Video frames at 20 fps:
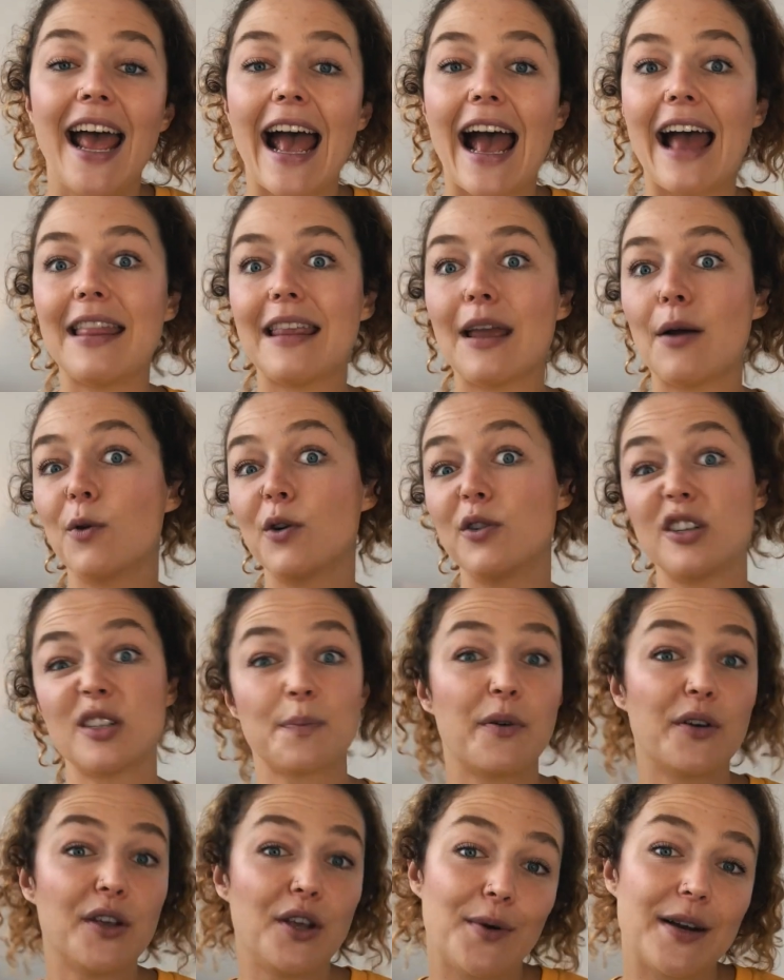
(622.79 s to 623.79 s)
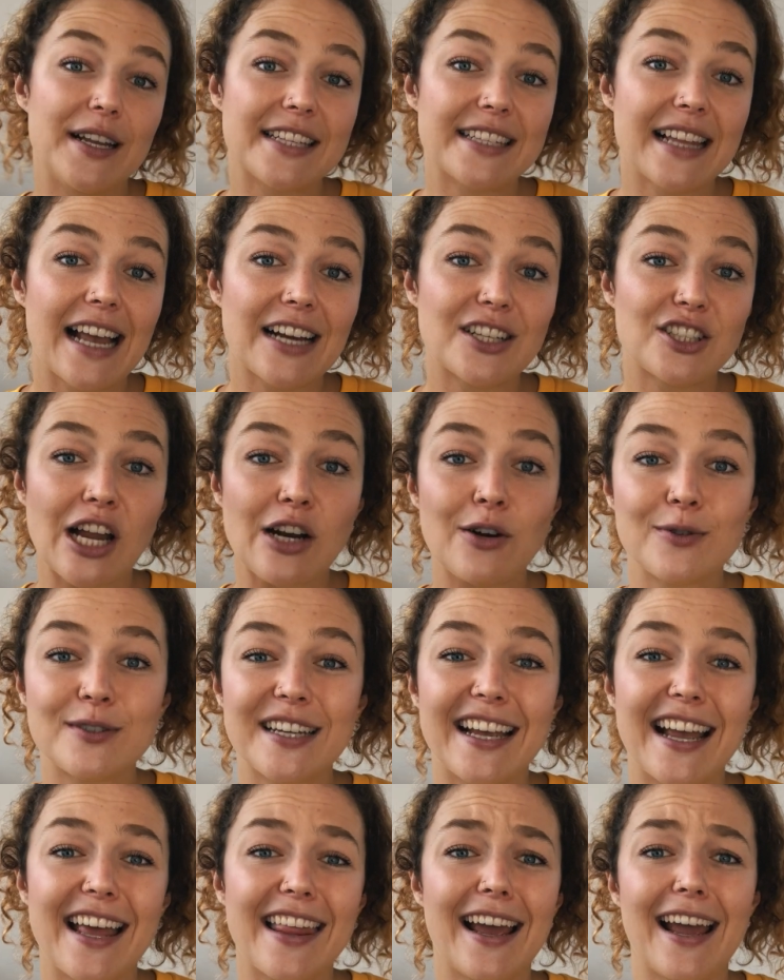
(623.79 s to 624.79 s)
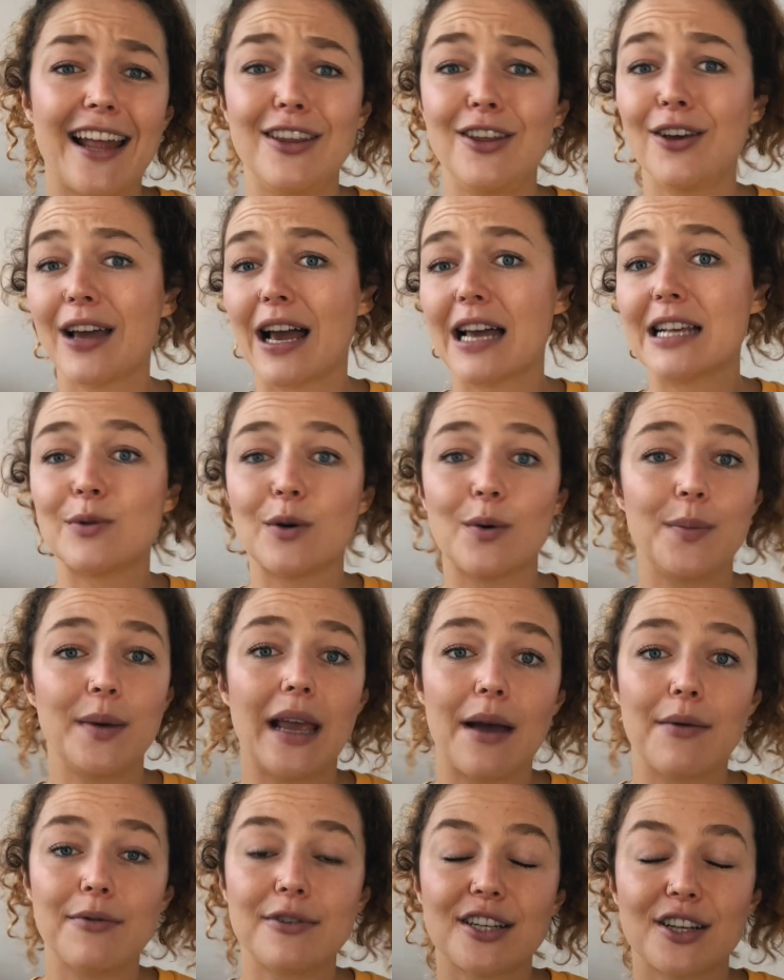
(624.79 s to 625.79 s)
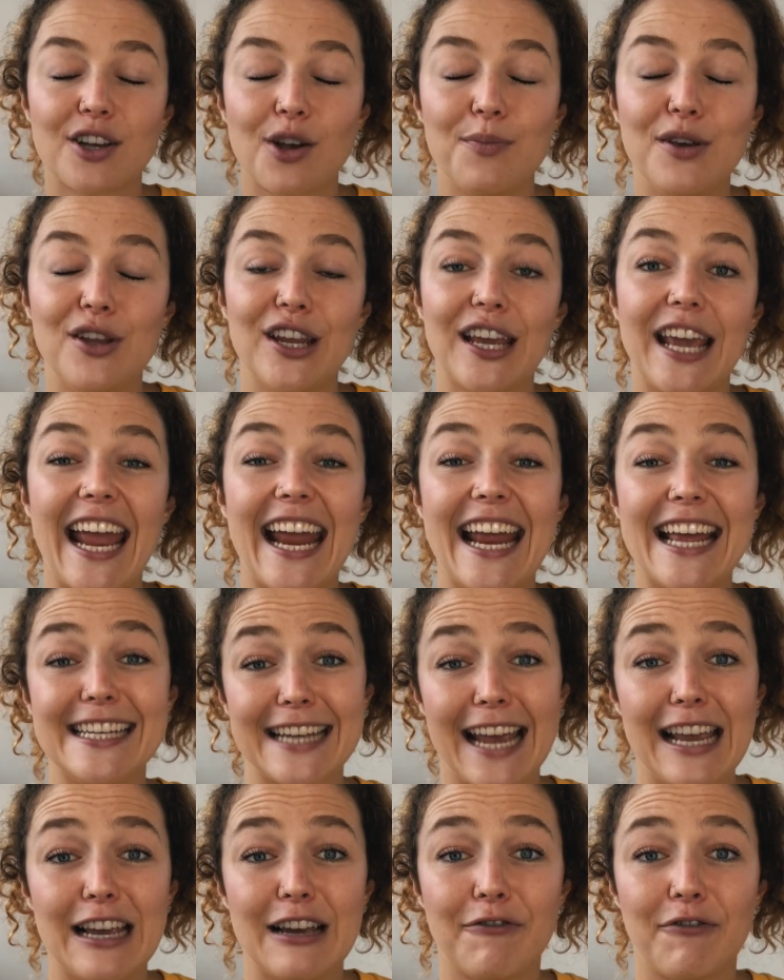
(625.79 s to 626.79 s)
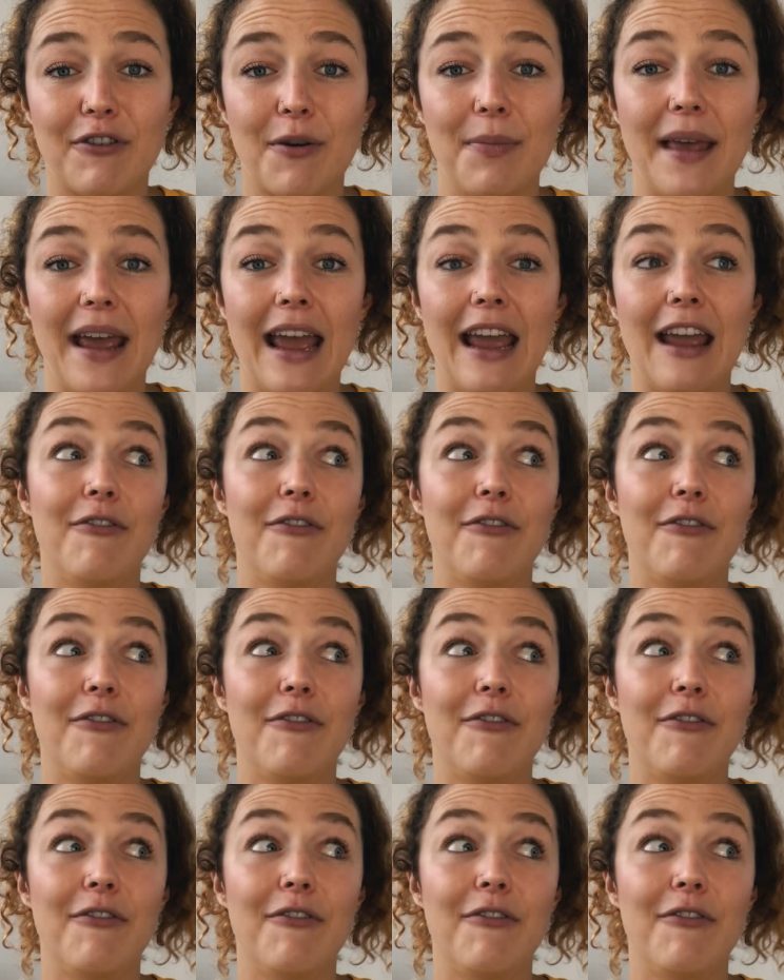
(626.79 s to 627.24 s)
and then we'll just put you in a Slack channel together and you guys will be able to communicate and take it from there.